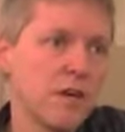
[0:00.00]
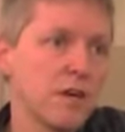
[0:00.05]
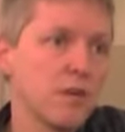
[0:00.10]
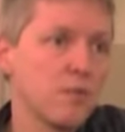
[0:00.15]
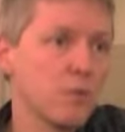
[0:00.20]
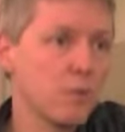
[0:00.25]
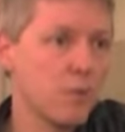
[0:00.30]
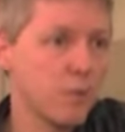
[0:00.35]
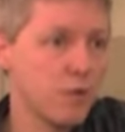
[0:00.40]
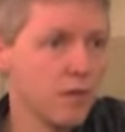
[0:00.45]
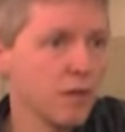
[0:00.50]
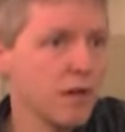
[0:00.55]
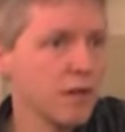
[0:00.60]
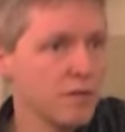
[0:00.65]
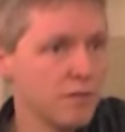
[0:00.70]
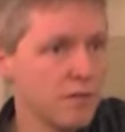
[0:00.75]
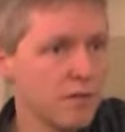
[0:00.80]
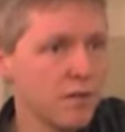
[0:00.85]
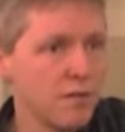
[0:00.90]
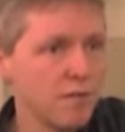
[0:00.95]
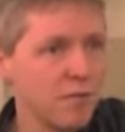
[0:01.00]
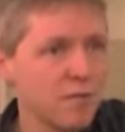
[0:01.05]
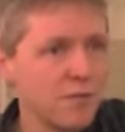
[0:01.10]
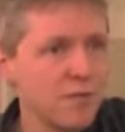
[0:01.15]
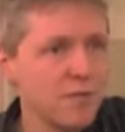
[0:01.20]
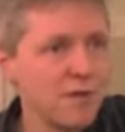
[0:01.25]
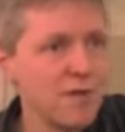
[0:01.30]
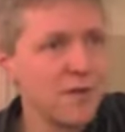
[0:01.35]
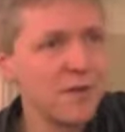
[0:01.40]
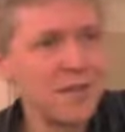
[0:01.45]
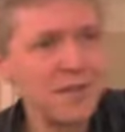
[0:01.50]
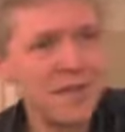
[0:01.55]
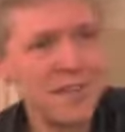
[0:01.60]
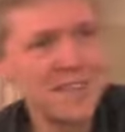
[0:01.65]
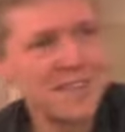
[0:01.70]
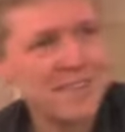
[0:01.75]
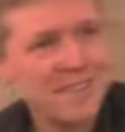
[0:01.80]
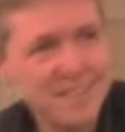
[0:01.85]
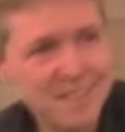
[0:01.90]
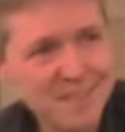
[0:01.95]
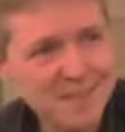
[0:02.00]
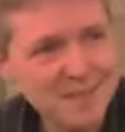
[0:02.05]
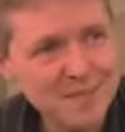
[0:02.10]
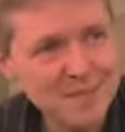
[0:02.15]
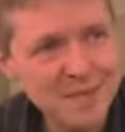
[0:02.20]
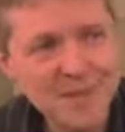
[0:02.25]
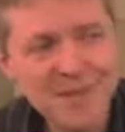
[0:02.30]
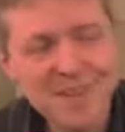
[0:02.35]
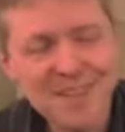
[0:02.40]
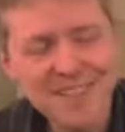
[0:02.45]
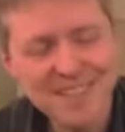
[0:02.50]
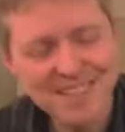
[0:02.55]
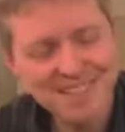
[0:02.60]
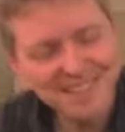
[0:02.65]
And we will have some very nice ideas about that.